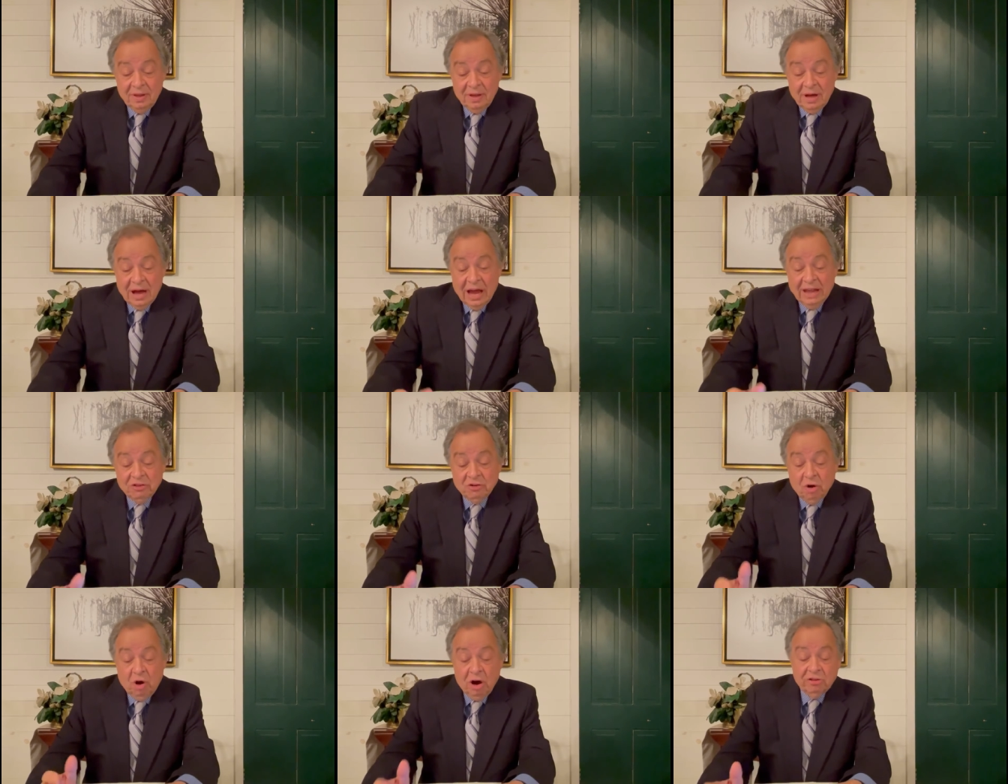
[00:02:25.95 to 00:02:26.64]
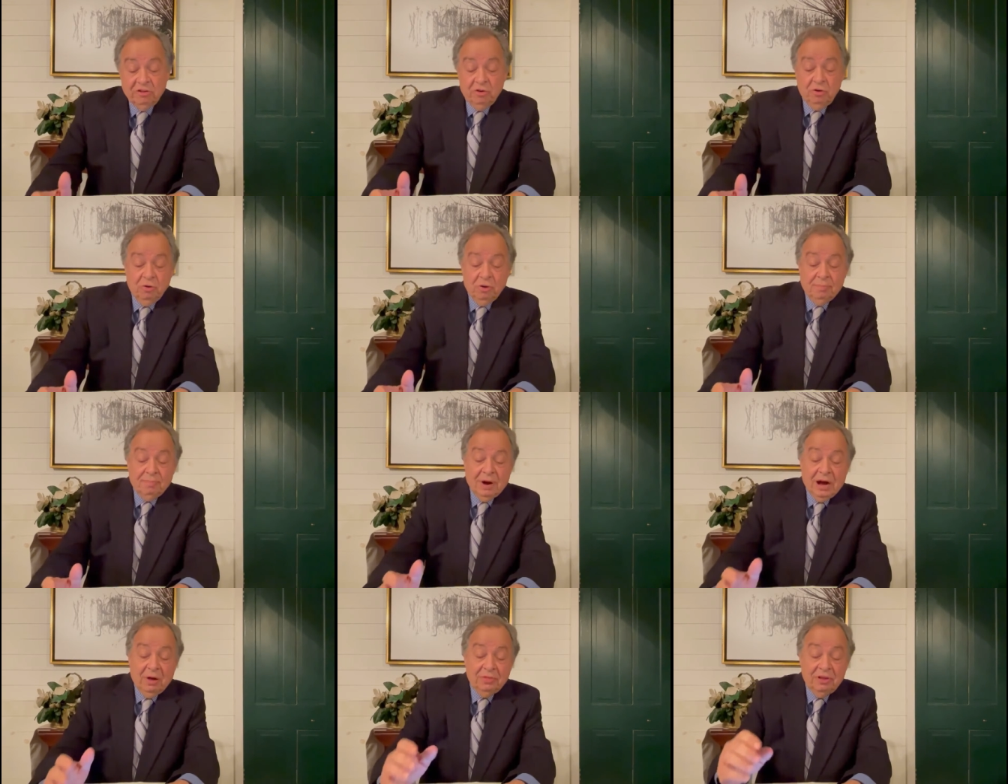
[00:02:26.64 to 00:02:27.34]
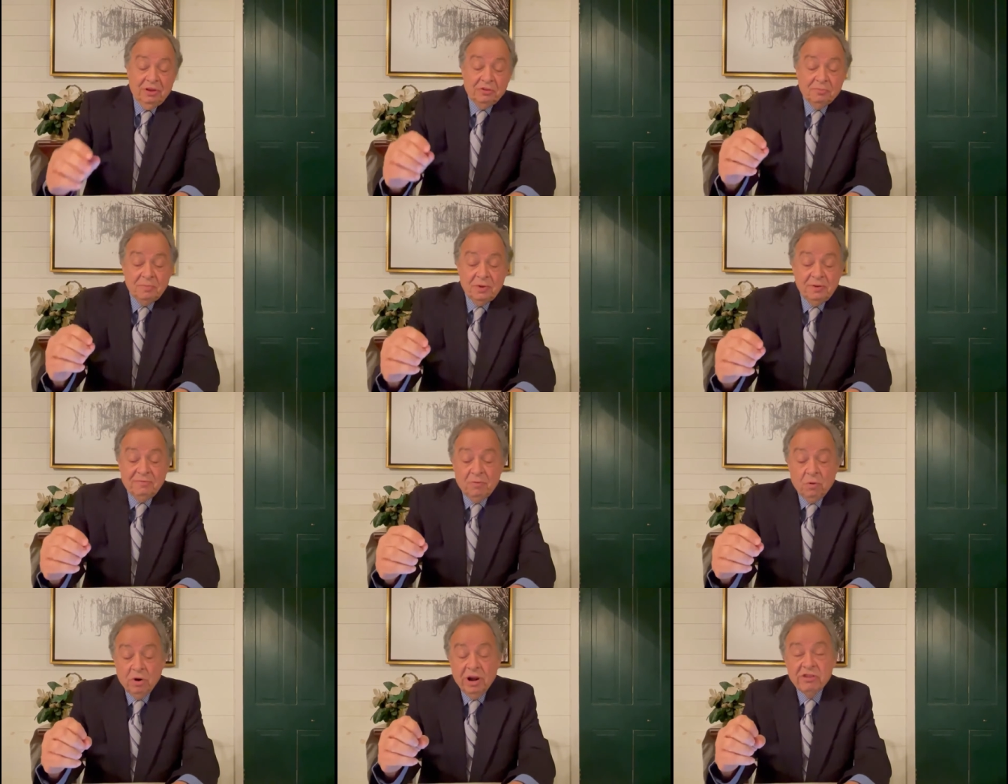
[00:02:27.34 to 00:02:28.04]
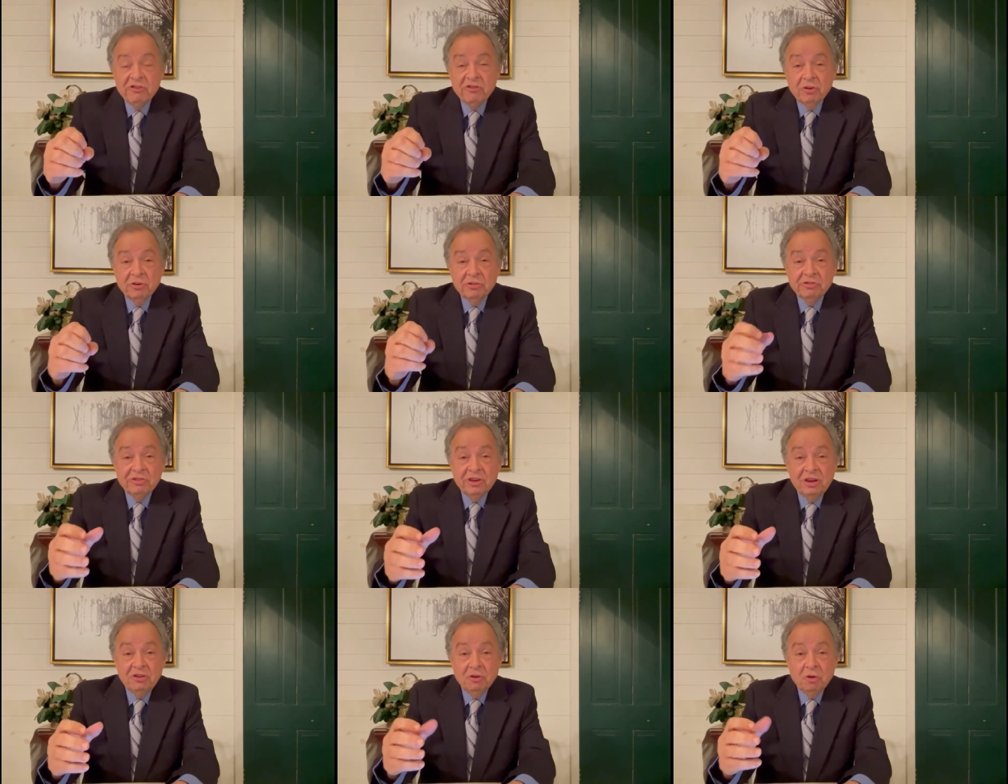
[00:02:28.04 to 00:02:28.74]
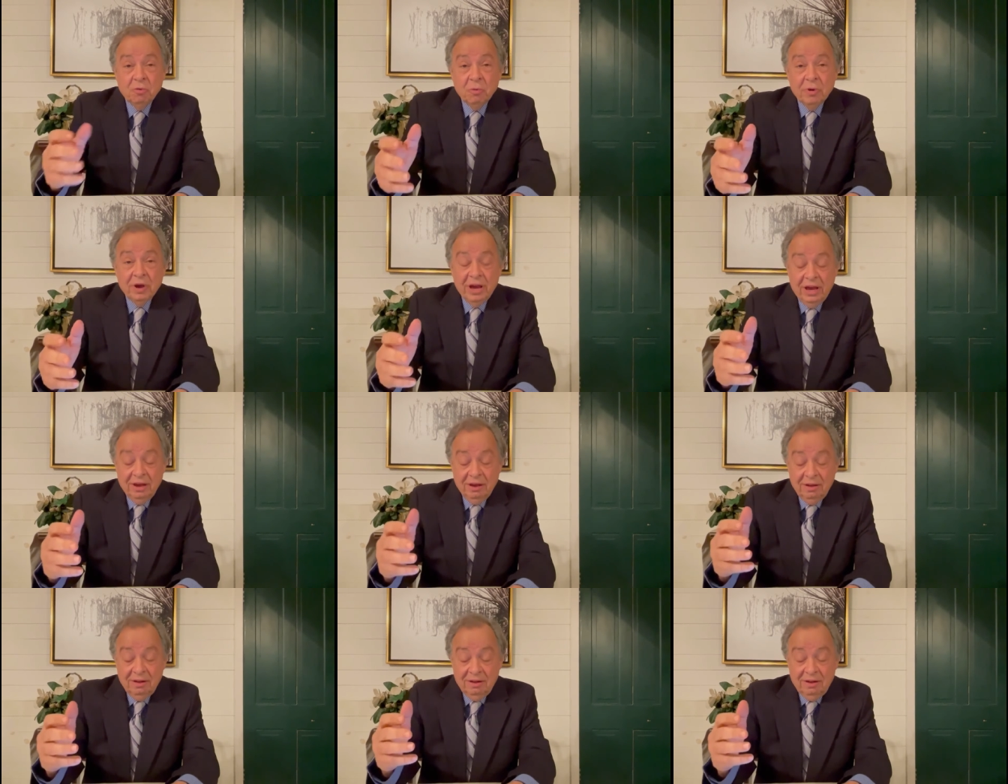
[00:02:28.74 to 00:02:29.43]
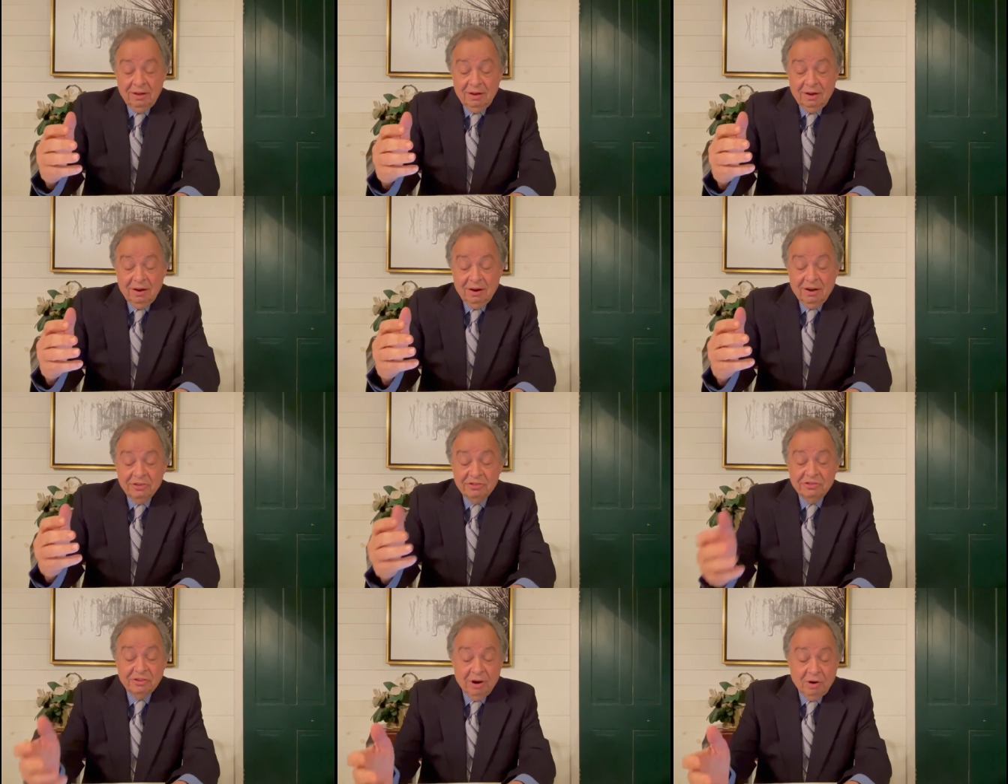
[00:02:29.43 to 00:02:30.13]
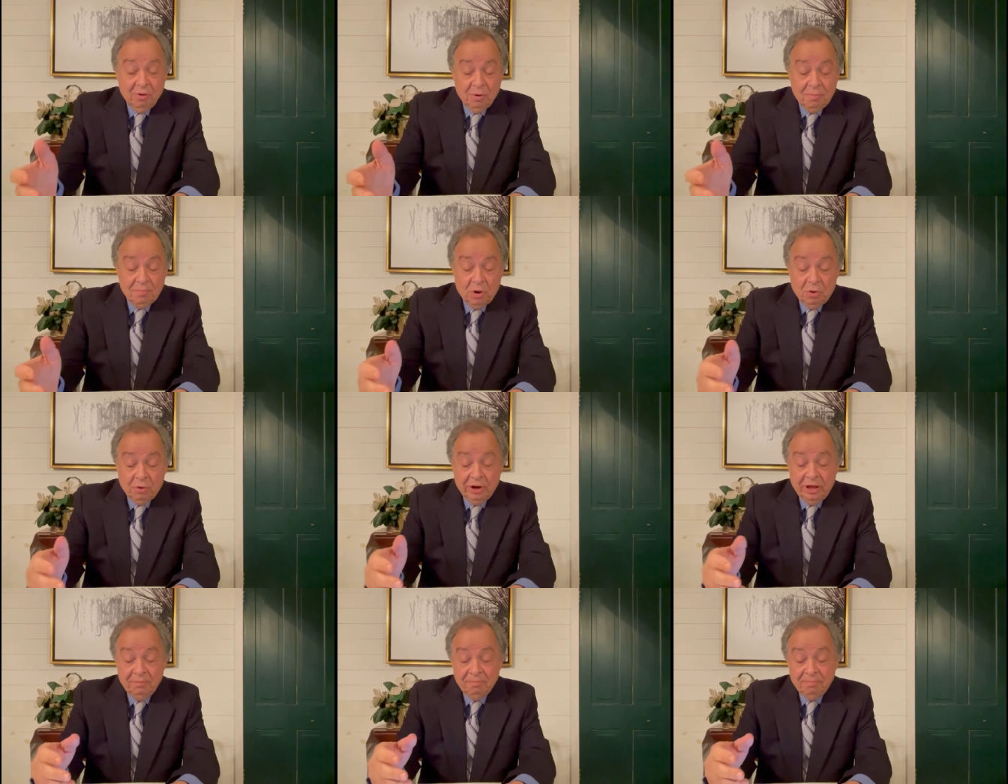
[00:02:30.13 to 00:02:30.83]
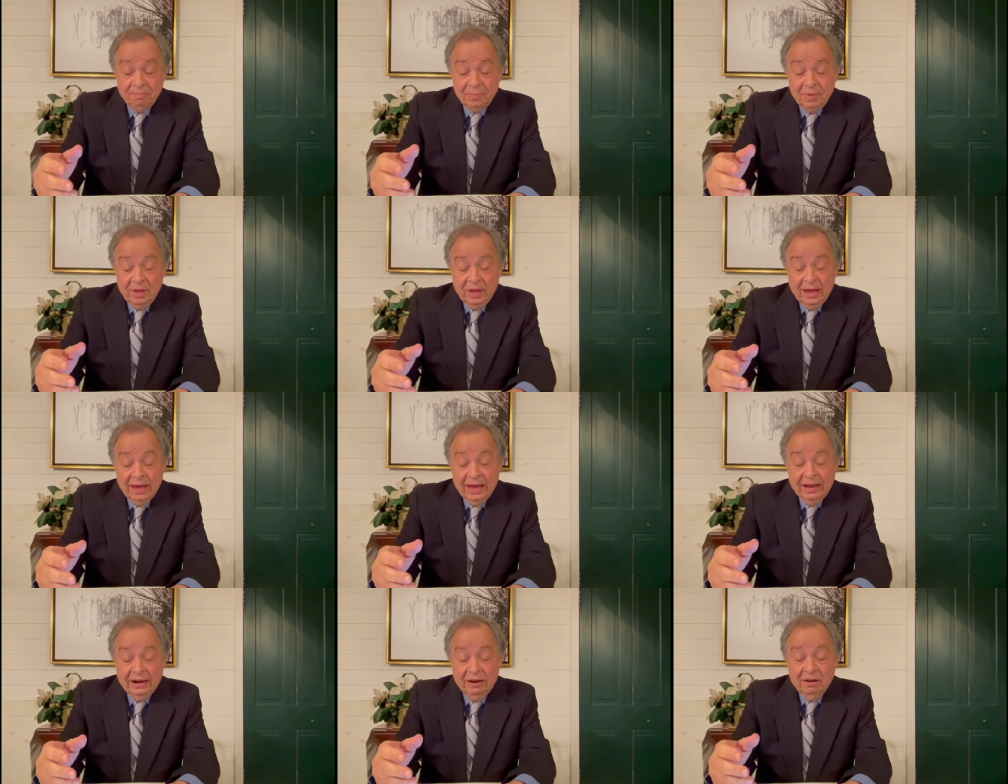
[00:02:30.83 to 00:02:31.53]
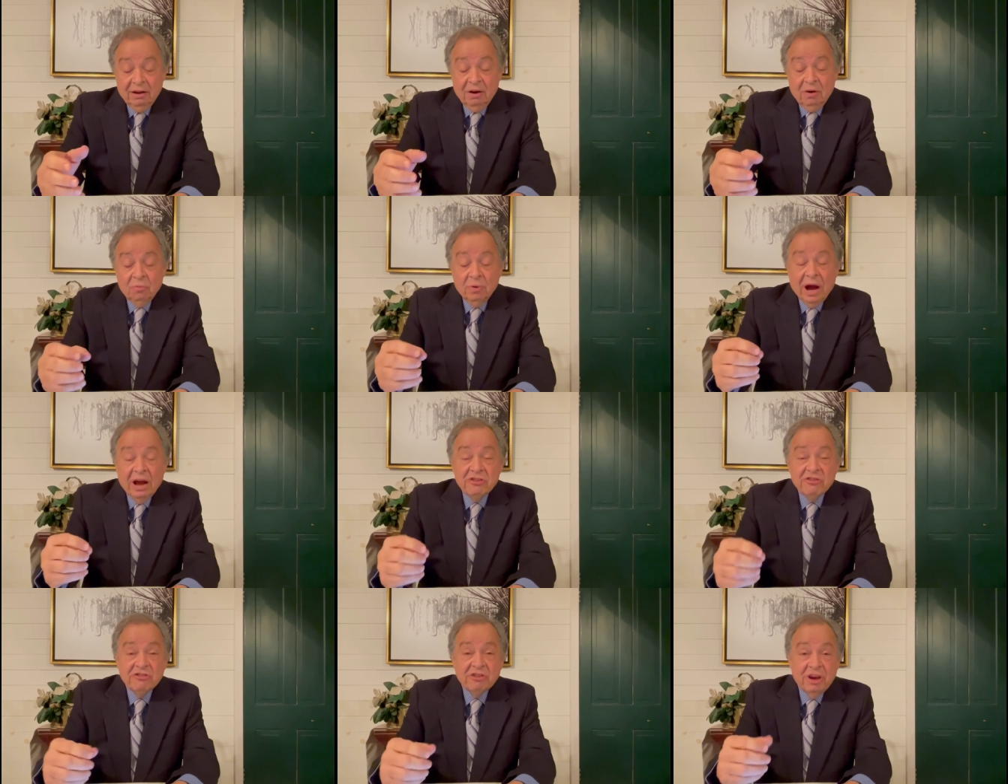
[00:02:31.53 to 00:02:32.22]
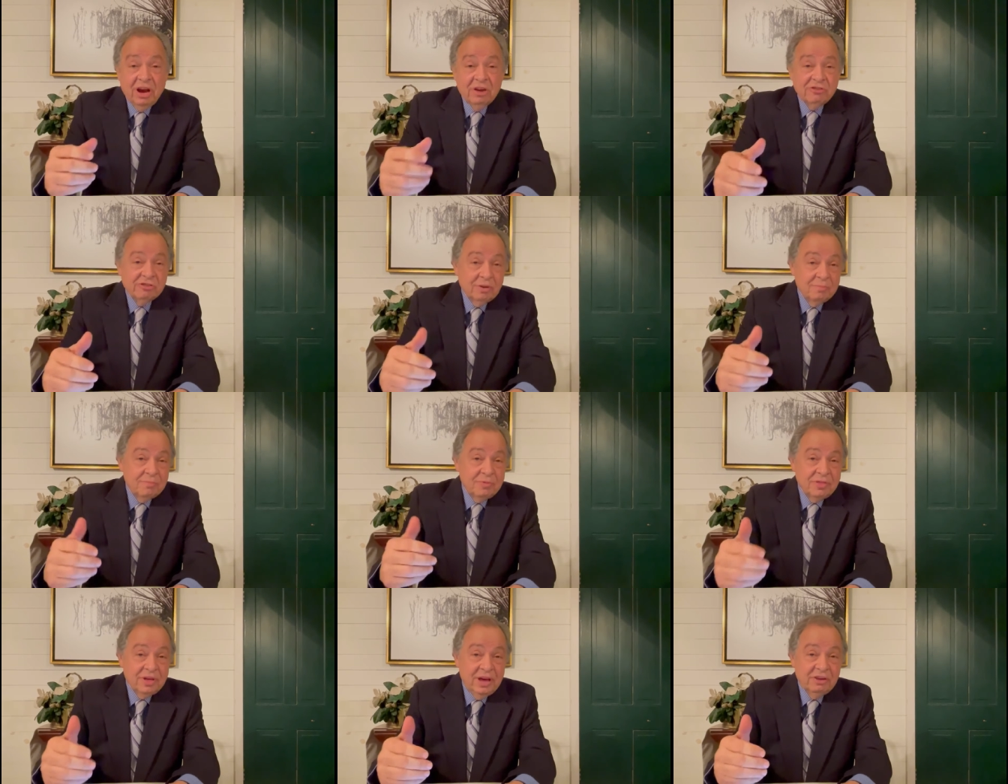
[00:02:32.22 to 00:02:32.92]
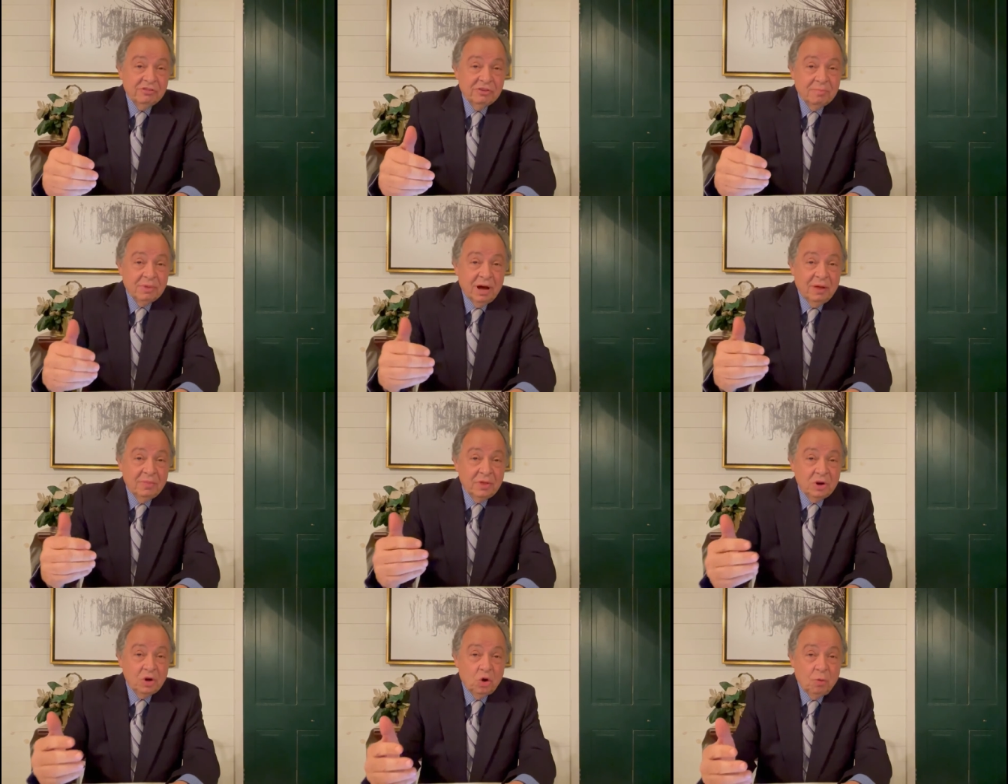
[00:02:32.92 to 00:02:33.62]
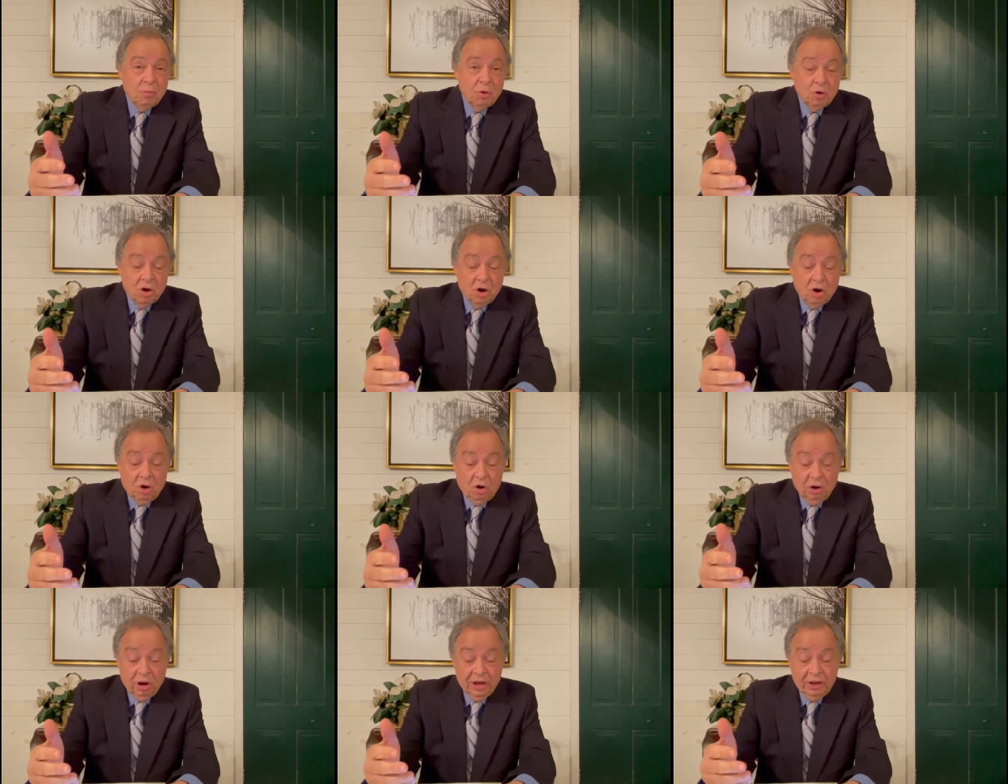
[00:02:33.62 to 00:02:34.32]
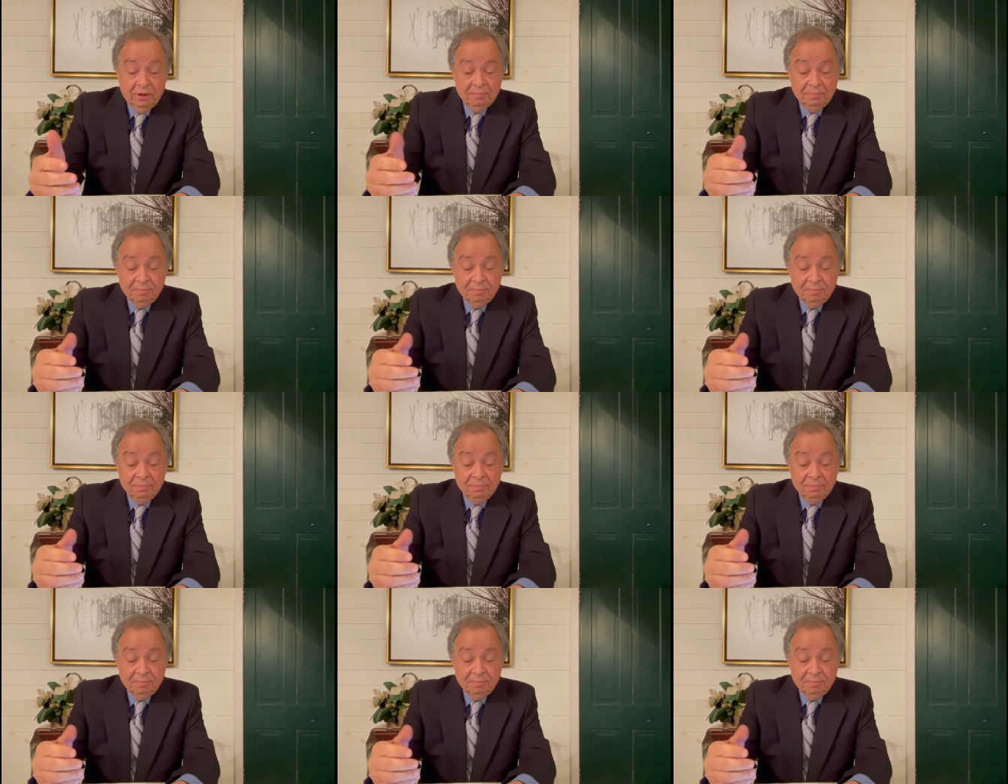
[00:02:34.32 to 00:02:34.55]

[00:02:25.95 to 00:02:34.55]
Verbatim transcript: I talked to you about this before at your senior ring uh, ceremony, and uh, I shared some things about the noble calling.